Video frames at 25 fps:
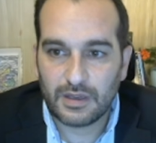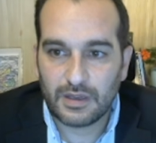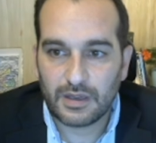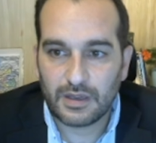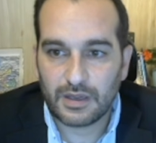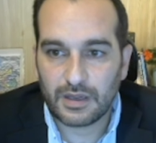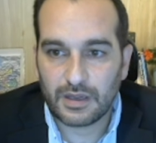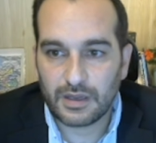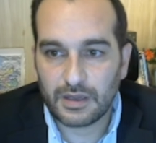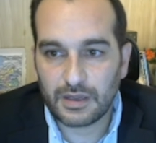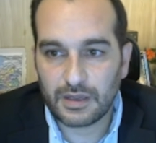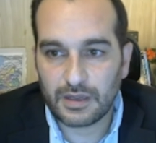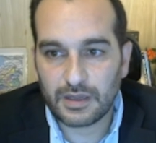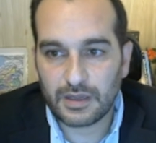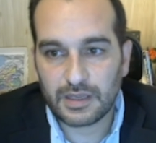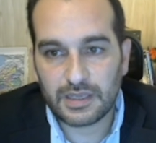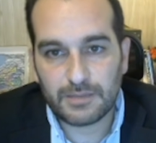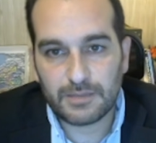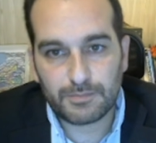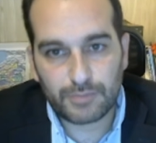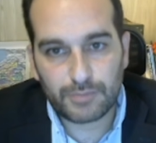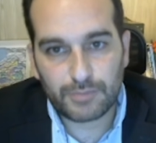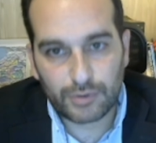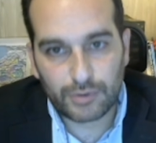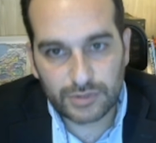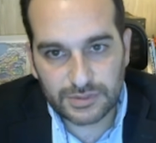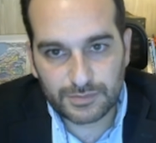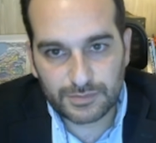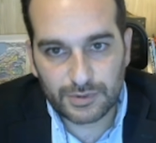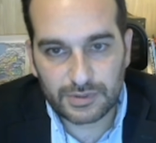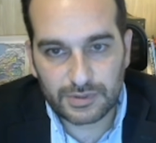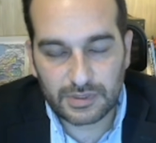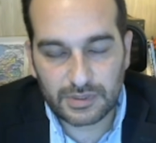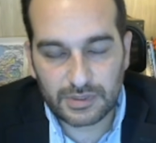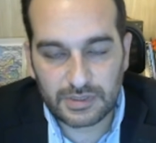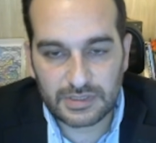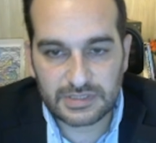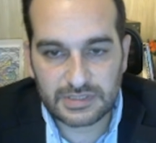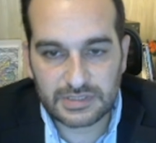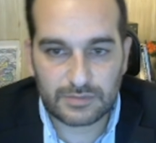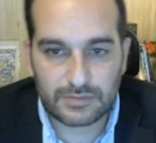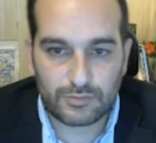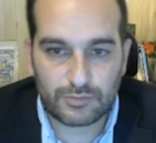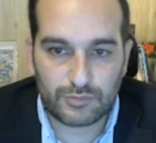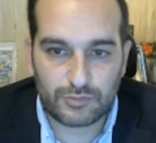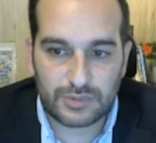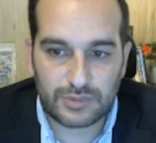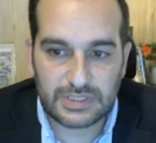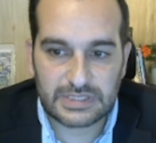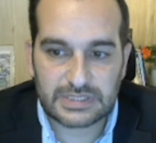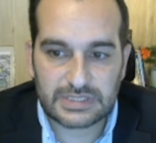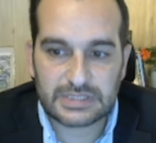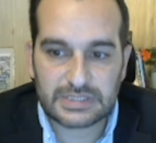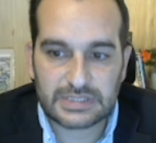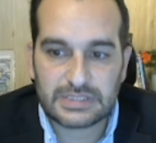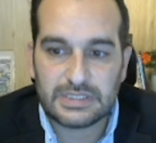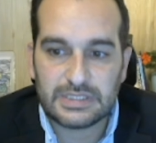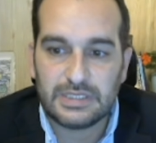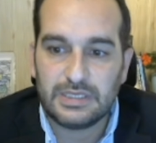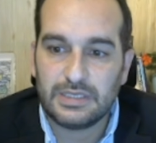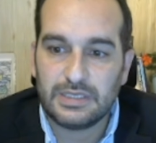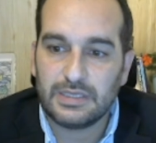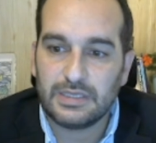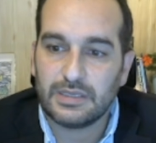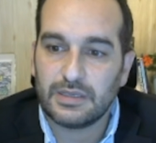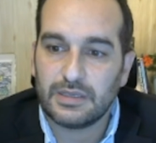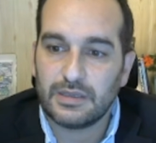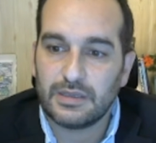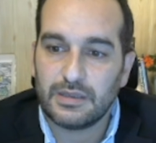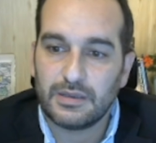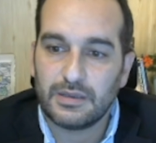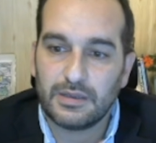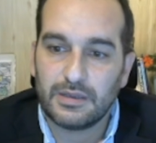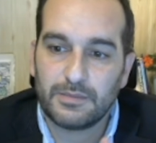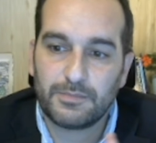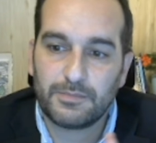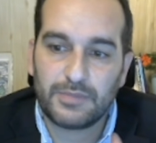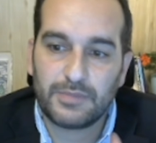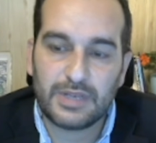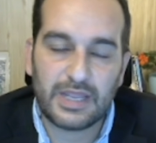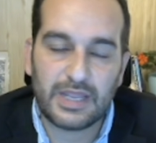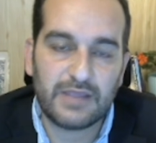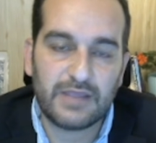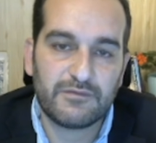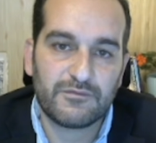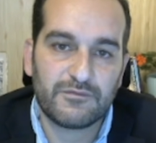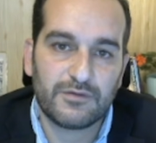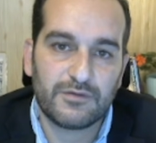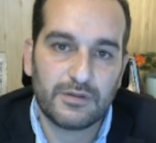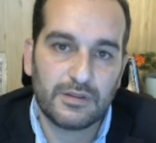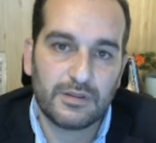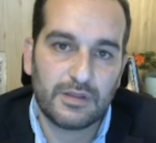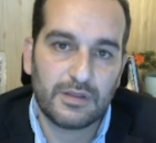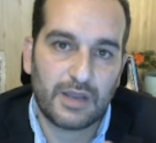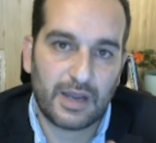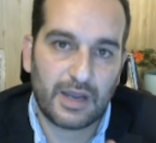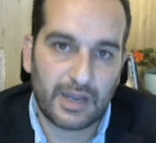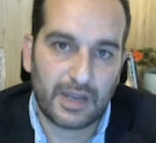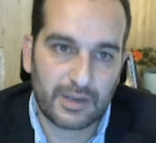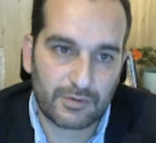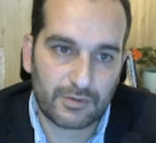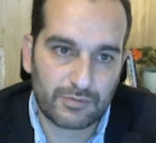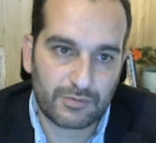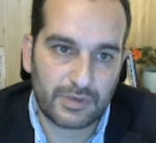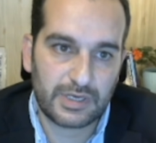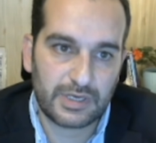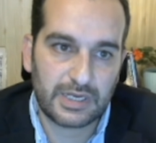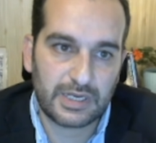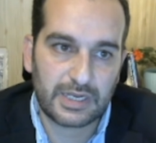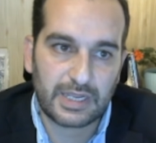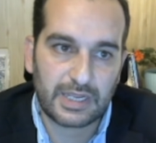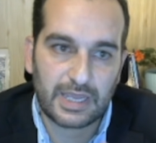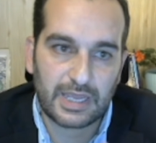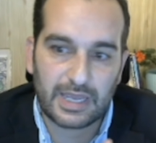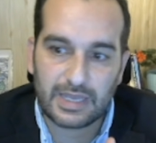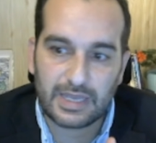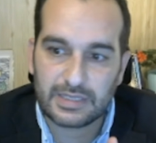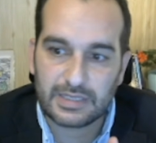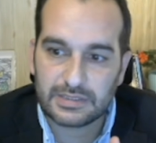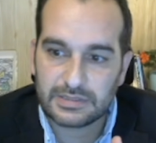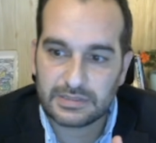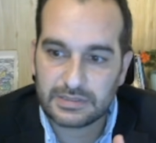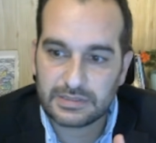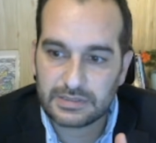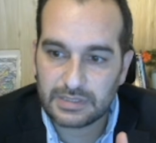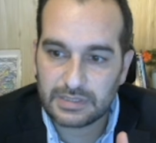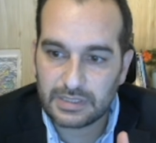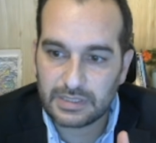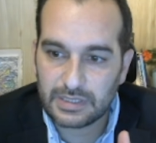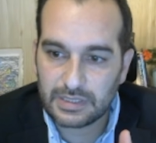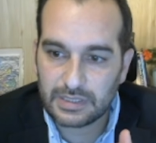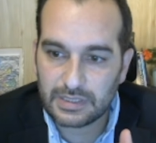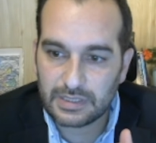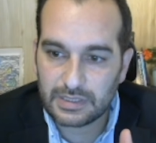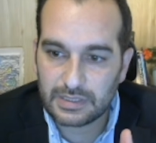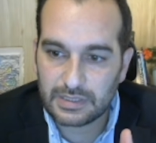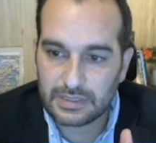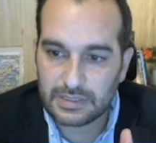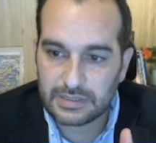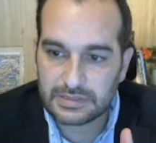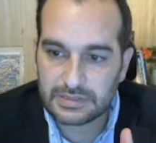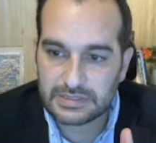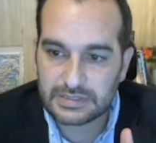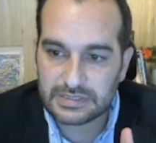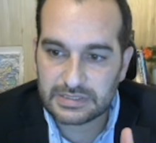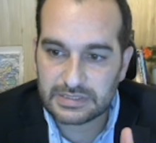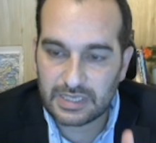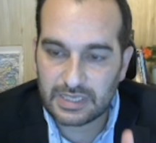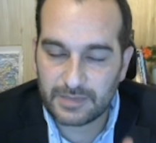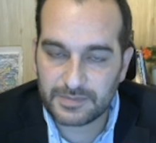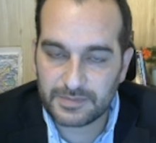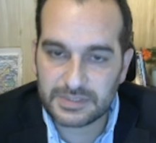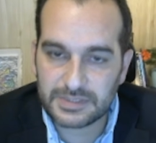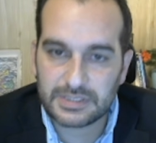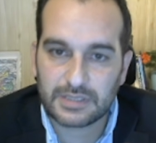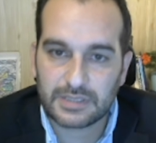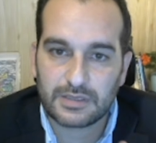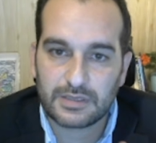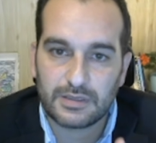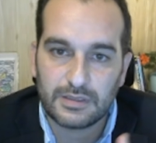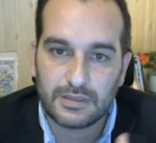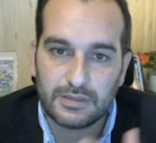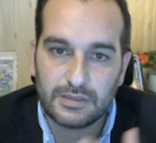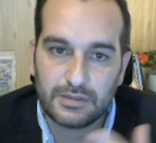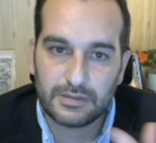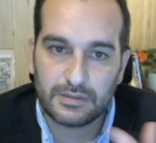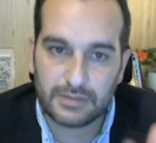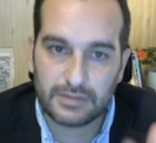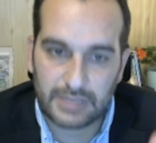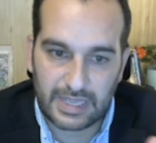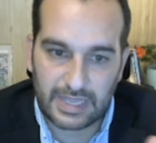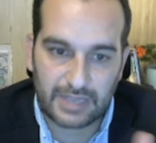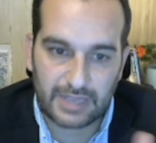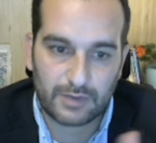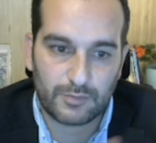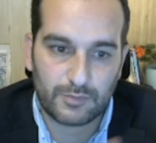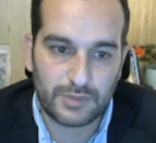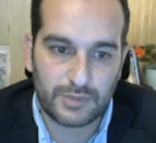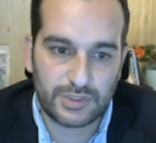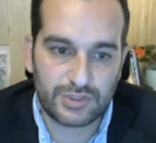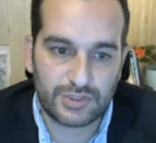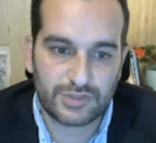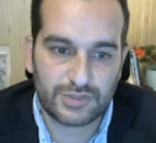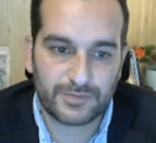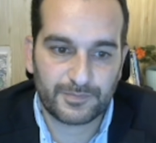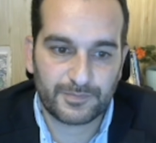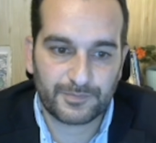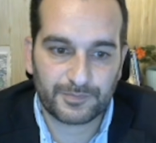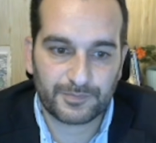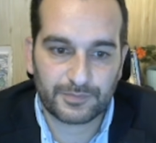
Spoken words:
In postmodernism, we see a playful, ironic, and skeptical language.